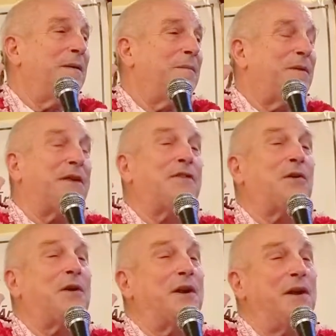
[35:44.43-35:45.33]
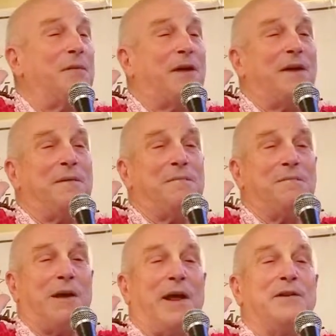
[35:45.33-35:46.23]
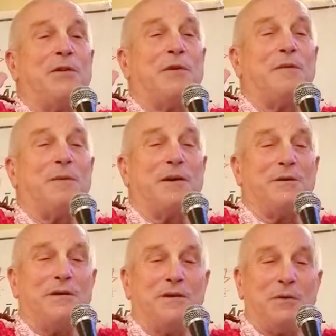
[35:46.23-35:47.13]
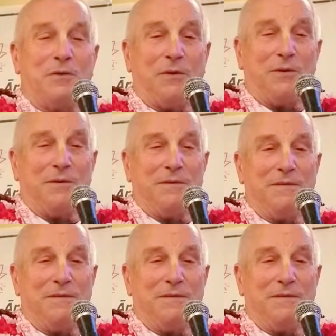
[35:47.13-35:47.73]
But they thought anyway, blind daughter better than no daughter.